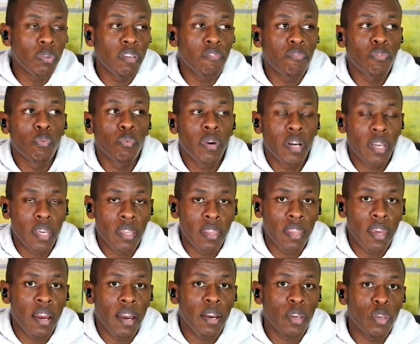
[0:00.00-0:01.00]
If you're working
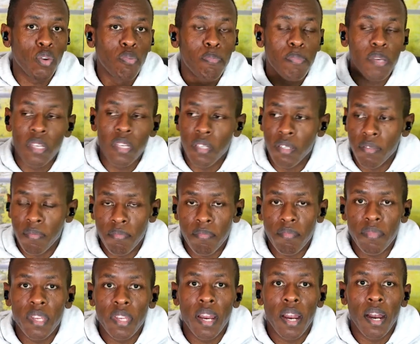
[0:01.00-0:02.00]
there, you'll be
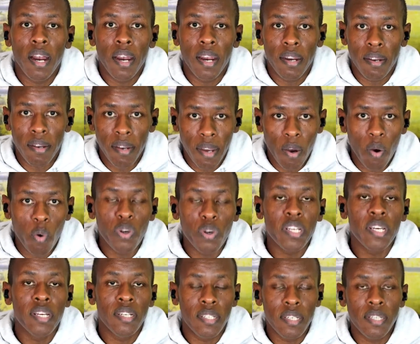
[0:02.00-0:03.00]

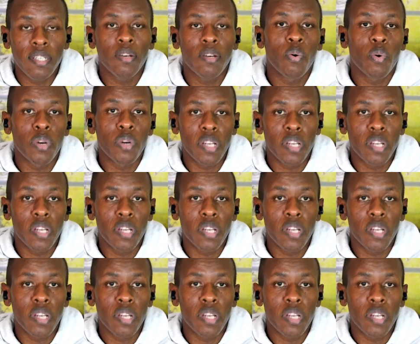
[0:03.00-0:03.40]
orientating